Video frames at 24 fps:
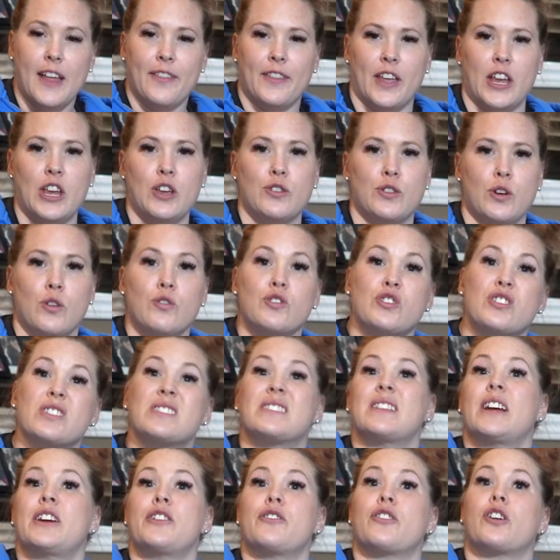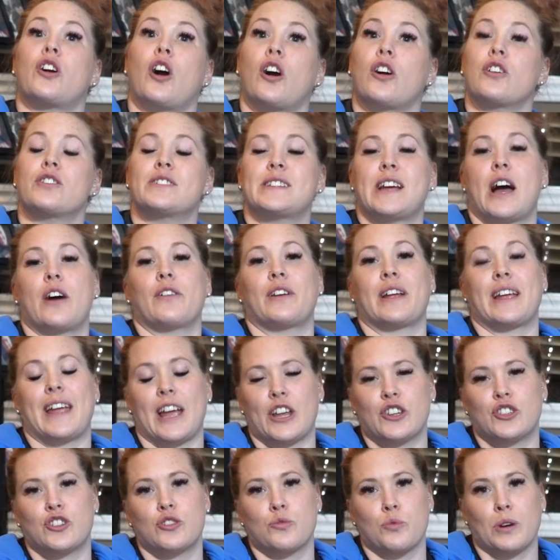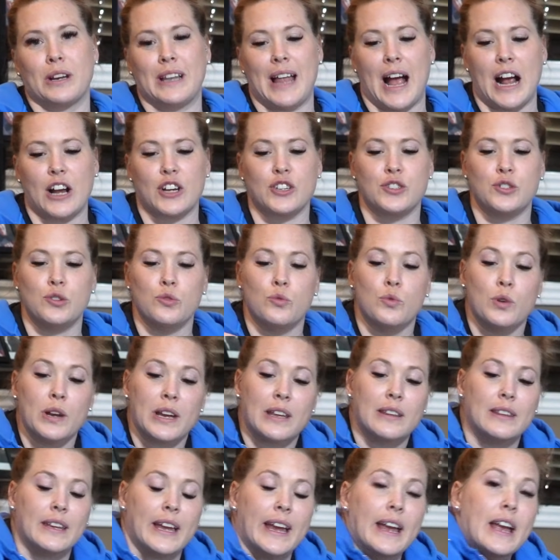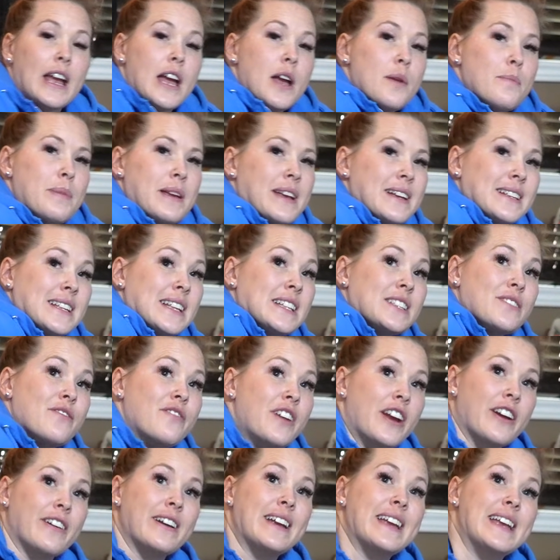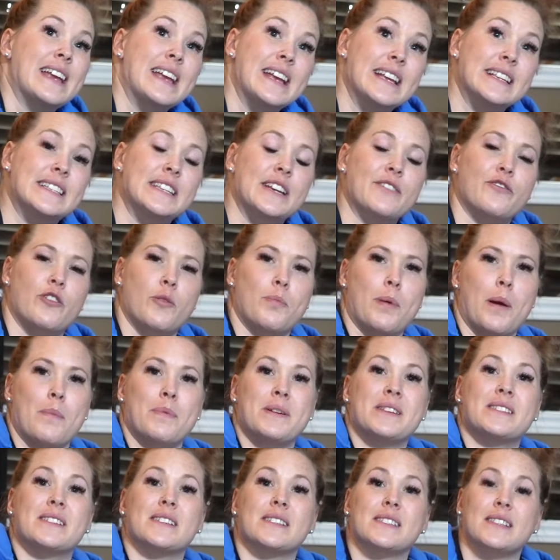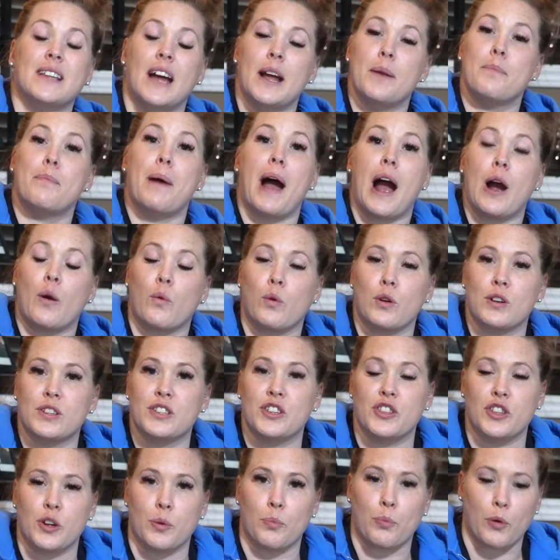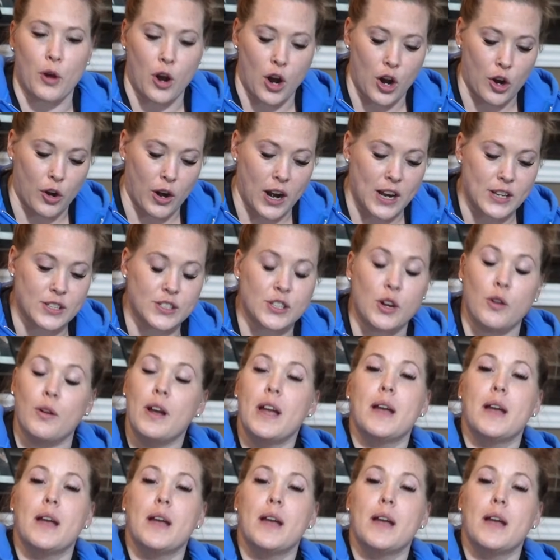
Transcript: that you don't just let your guard down and get too relaxed too quickly, because it's very easy for puppies to slide backwards in their progress. So